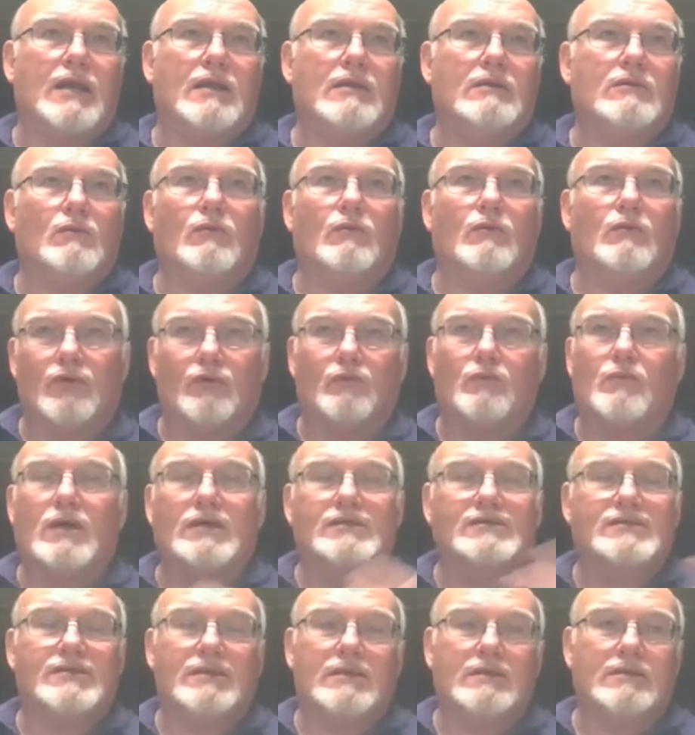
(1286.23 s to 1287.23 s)
other things to
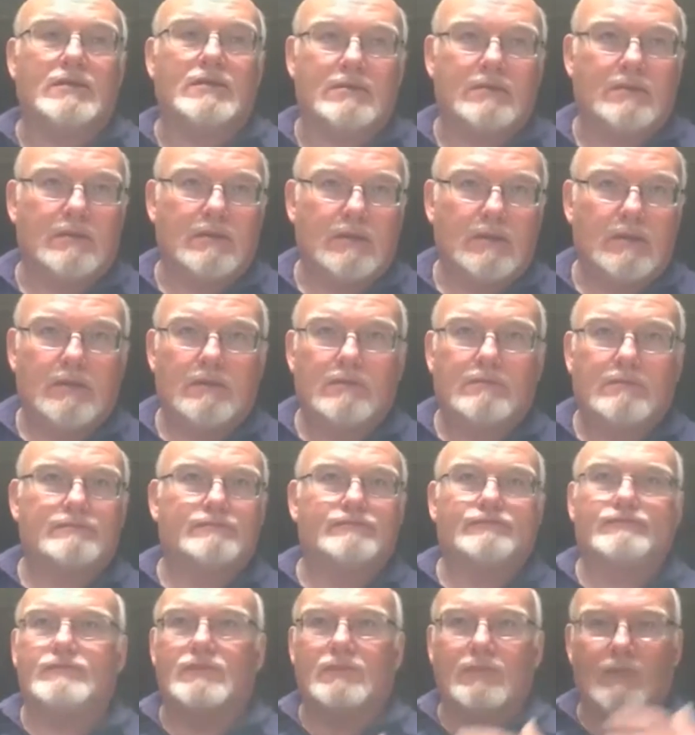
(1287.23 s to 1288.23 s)
eat, but because it was
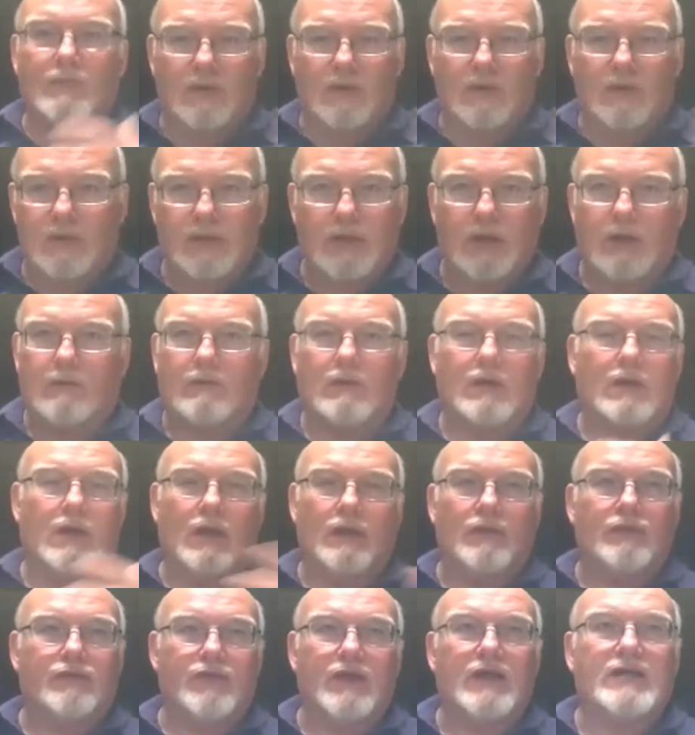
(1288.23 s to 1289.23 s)
all being taken
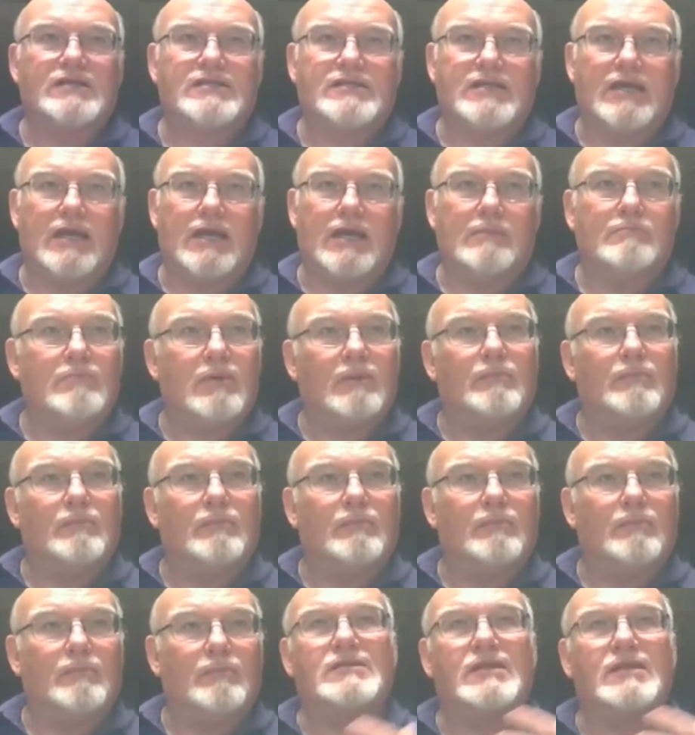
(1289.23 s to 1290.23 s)
for taxation,
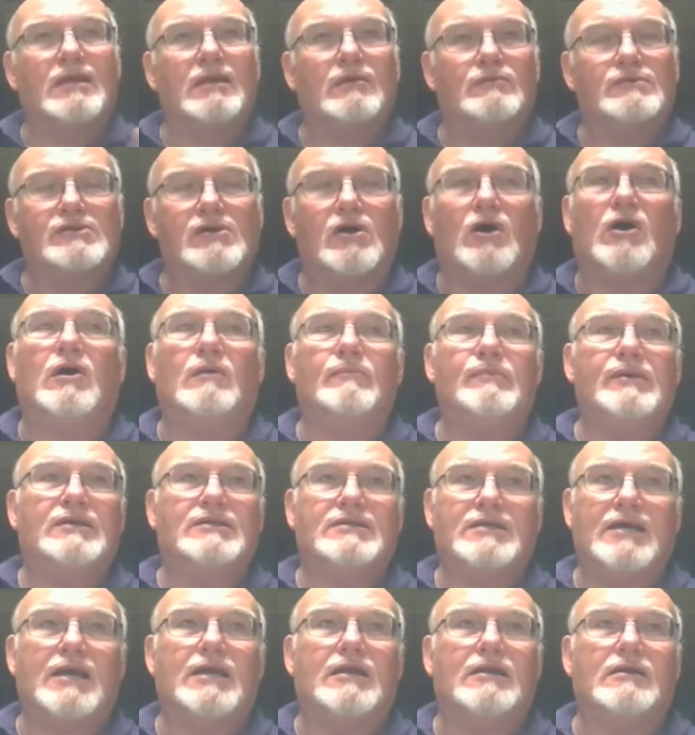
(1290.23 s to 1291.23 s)
which is
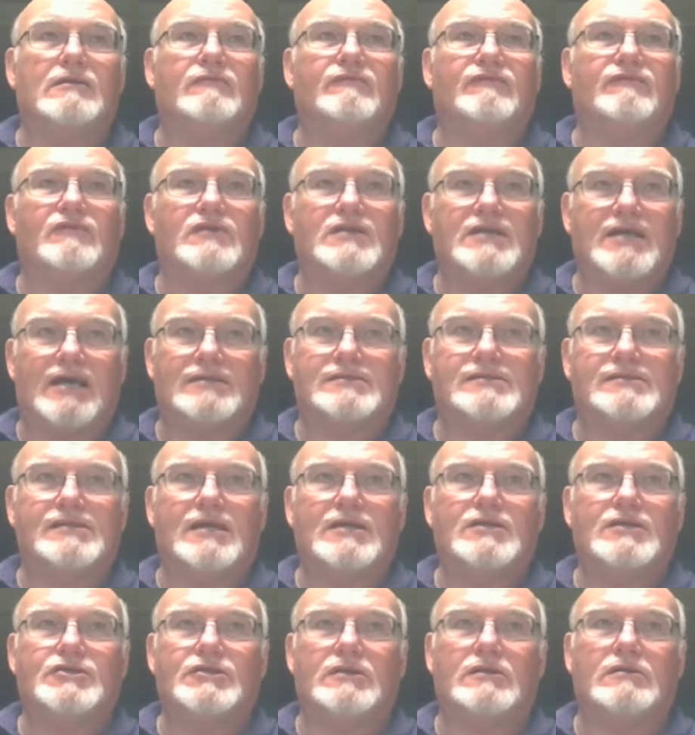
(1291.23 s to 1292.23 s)
even a
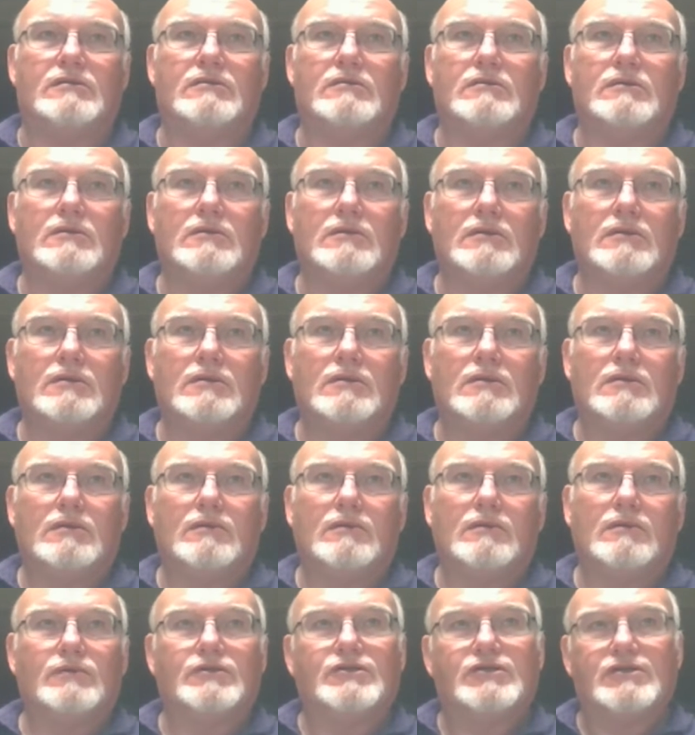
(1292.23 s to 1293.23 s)
scarier thought.
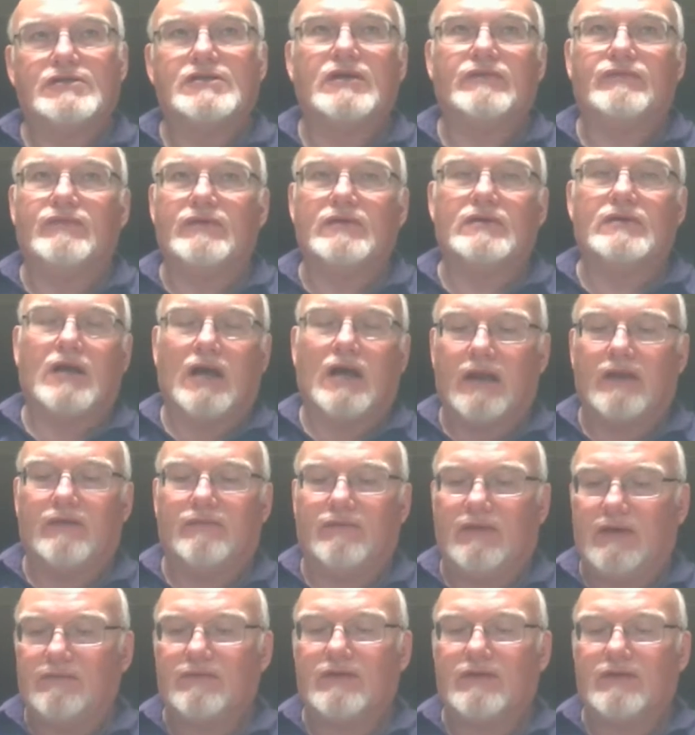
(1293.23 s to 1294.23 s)
Well, it's not
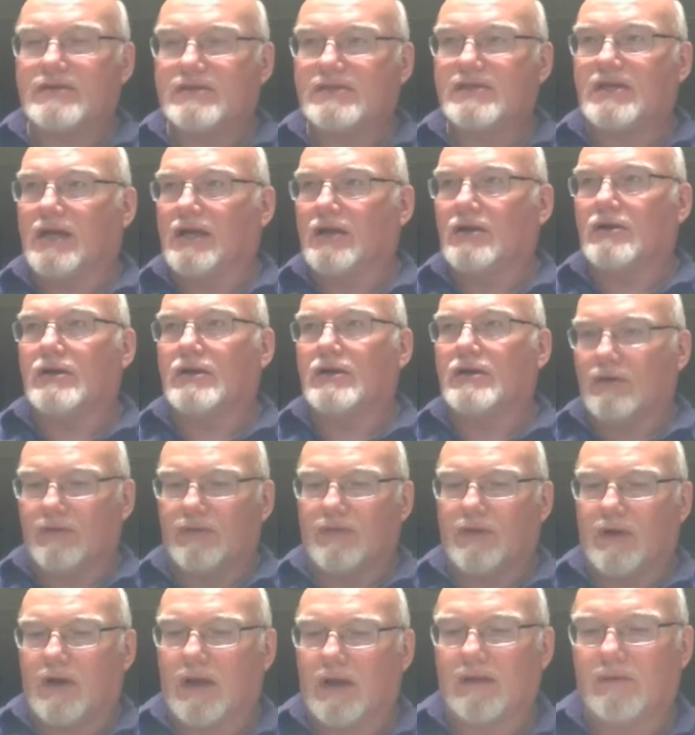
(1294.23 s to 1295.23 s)
scarier than
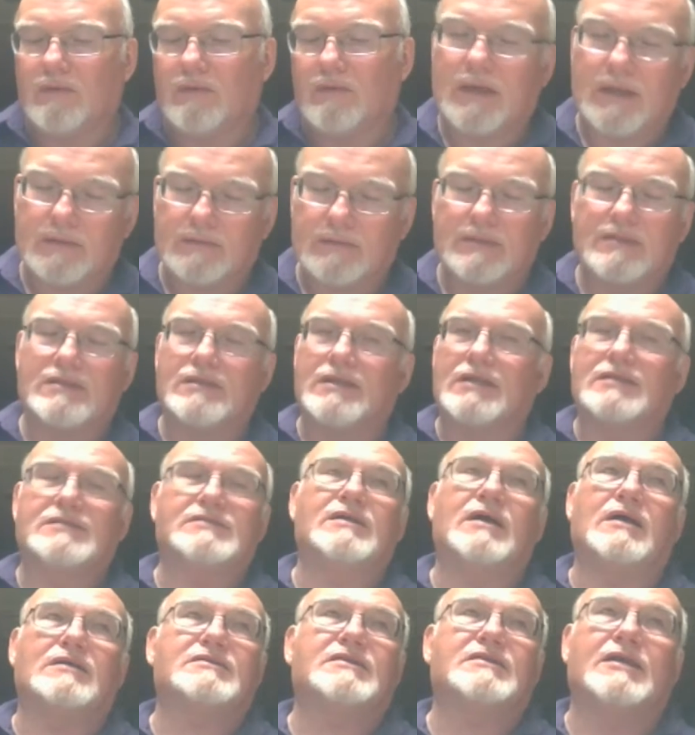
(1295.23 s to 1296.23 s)
eating your children,
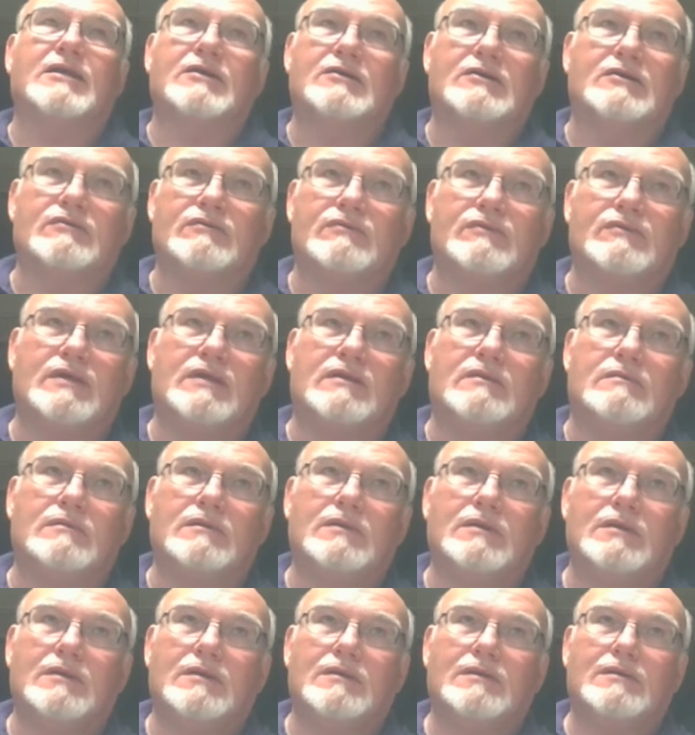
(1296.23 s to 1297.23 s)
but it's
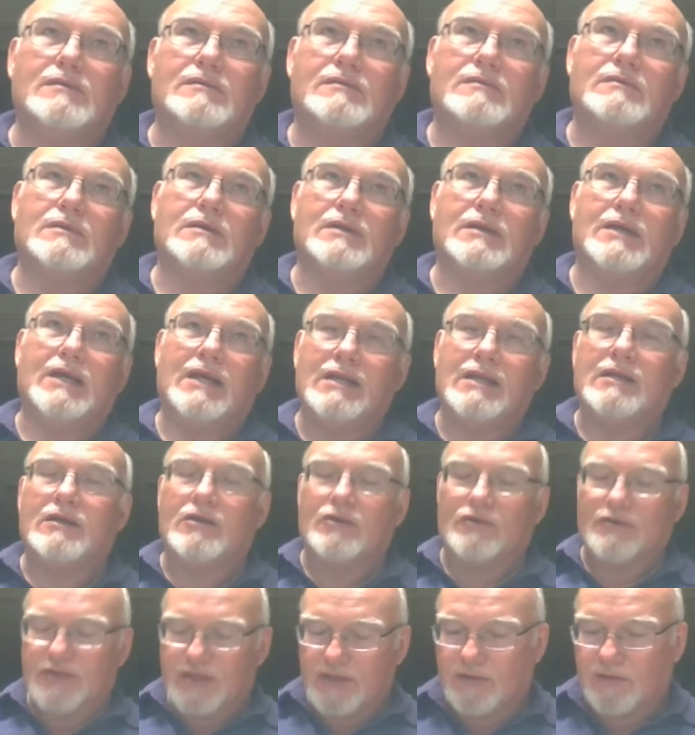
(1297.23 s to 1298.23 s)
because that's a
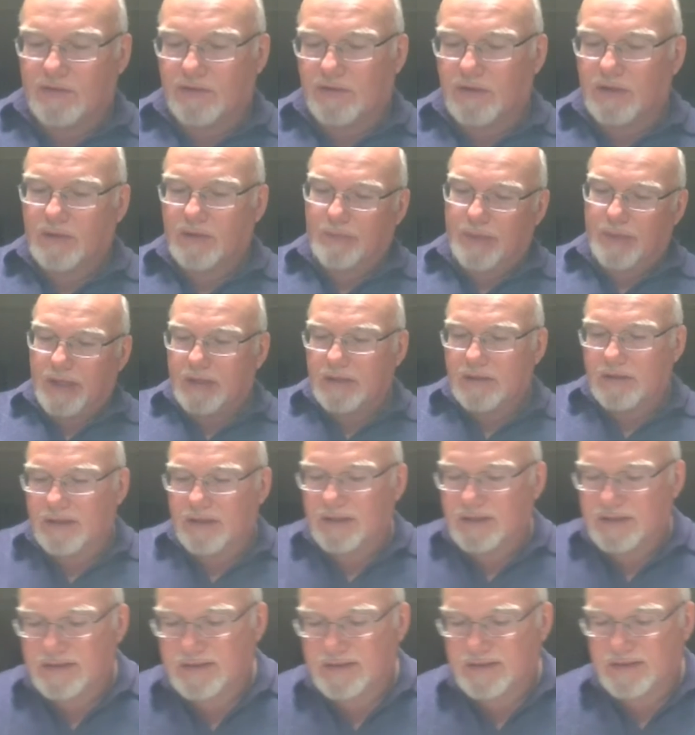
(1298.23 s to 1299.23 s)
pretty
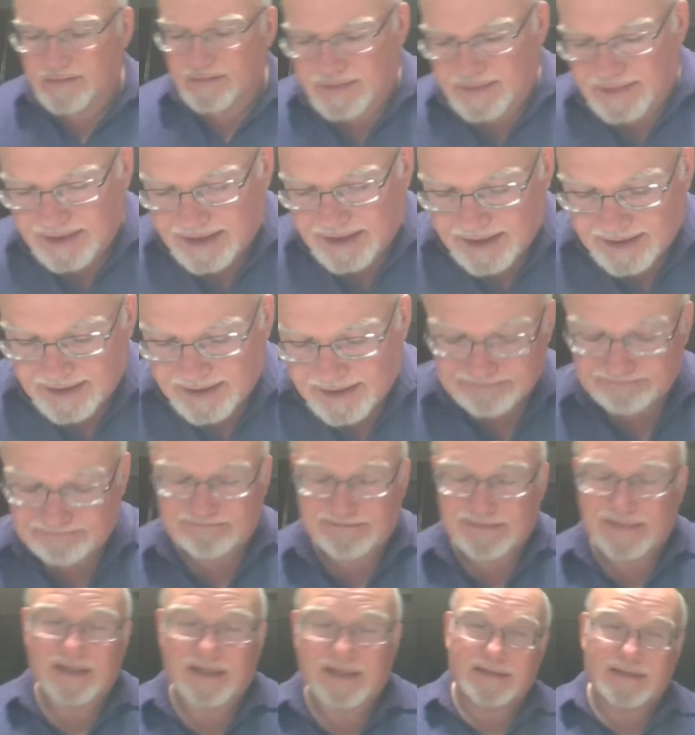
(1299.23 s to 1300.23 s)
gross thought.
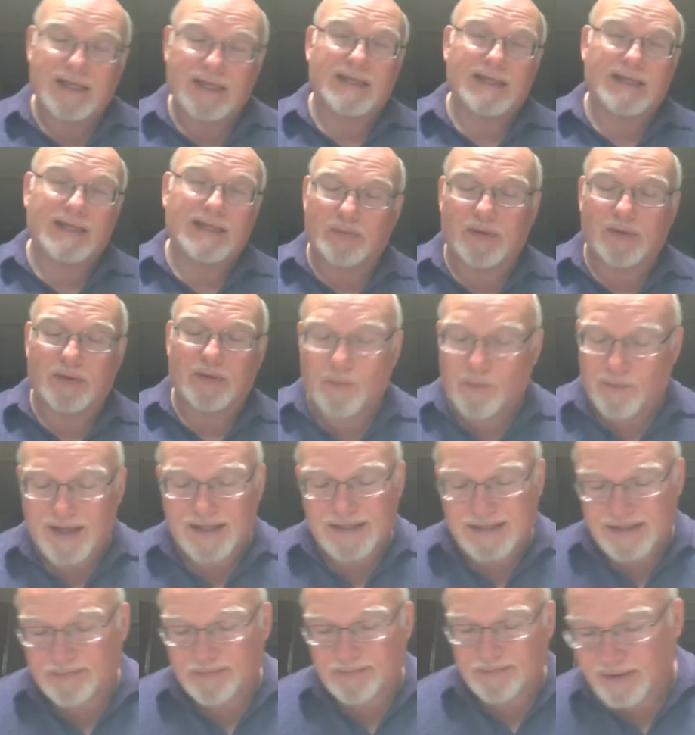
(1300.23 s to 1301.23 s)
That's a pretty gross thought.
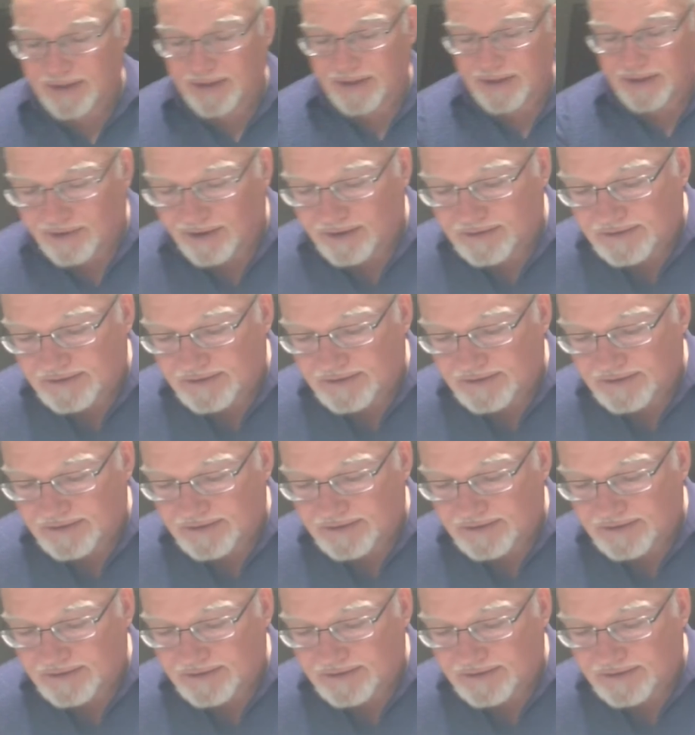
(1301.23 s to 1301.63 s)
Okay.